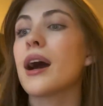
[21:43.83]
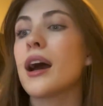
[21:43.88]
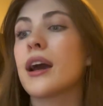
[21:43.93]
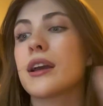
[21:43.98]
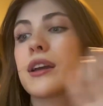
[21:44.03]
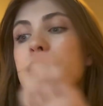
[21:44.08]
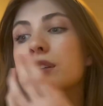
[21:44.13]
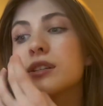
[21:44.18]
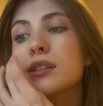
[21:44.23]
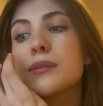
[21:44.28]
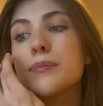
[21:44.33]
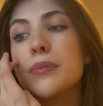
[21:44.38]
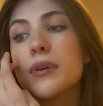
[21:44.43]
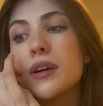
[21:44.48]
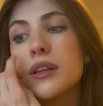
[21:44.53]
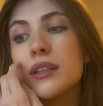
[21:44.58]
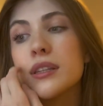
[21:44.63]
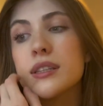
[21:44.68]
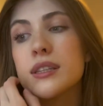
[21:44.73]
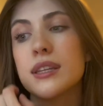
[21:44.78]
I could just
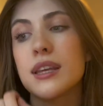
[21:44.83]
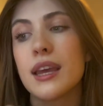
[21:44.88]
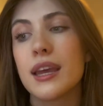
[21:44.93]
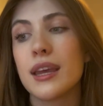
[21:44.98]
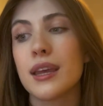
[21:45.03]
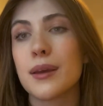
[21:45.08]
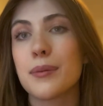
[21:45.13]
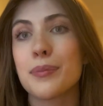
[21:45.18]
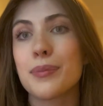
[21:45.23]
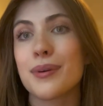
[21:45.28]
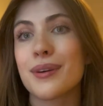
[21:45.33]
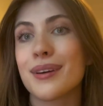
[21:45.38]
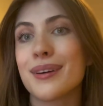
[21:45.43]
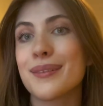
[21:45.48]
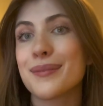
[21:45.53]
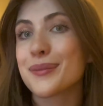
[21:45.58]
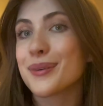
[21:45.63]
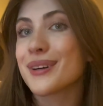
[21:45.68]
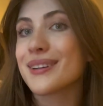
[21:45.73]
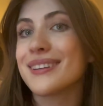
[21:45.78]
put tape
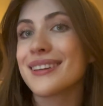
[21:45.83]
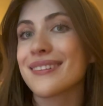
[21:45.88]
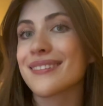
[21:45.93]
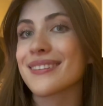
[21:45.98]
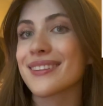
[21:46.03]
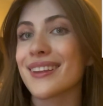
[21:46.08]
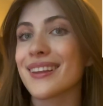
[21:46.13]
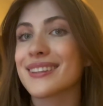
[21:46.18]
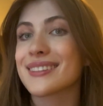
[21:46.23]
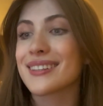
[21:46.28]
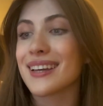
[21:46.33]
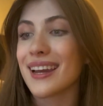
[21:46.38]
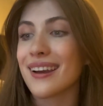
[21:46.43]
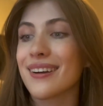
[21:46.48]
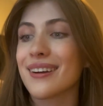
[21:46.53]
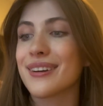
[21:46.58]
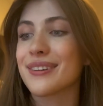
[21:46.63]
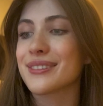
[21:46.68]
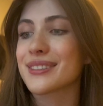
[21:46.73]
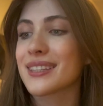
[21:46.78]
pointing with lots of
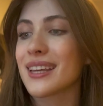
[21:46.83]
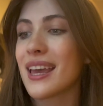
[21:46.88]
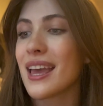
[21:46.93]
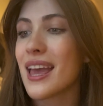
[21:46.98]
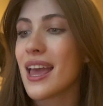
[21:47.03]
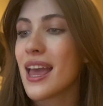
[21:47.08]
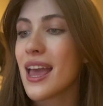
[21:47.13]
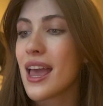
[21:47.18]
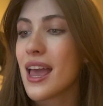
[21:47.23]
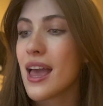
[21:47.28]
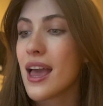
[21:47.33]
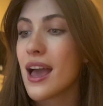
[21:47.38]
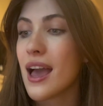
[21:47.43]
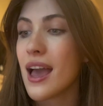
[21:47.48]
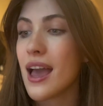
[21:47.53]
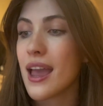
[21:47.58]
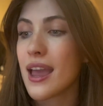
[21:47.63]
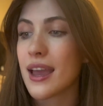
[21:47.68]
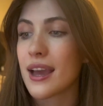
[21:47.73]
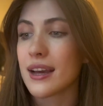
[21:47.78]
arrows
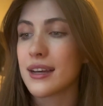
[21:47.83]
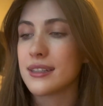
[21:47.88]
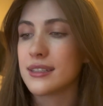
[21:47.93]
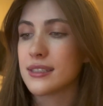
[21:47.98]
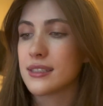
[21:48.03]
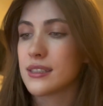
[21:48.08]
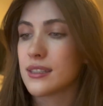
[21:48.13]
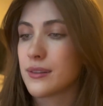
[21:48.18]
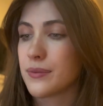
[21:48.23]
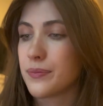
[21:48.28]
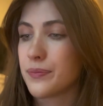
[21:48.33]
and